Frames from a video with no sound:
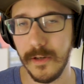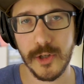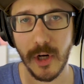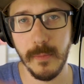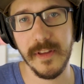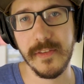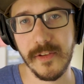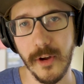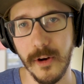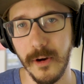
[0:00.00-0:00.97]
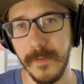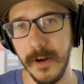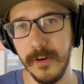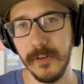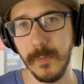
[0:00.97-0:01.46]
Germans are
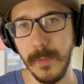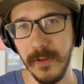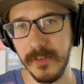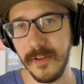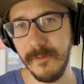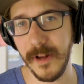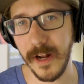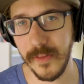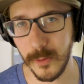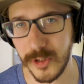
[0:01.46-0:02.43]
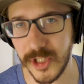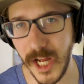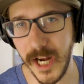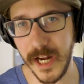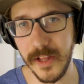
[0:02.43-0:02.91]
very specific on their
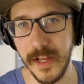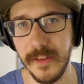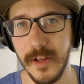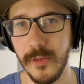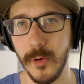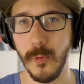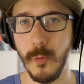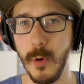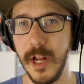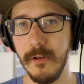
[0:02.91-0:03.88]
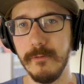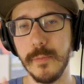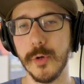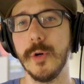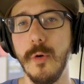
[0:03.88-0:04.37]
style and their way
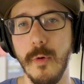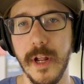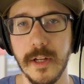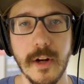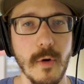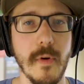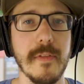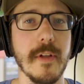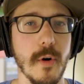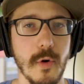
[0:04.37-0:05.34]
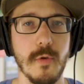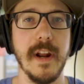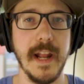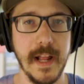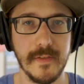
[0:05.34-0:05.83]
of brewing, with the whole
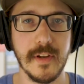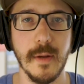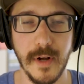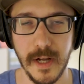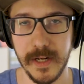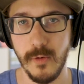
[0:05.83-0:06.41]
Reinheitsgebot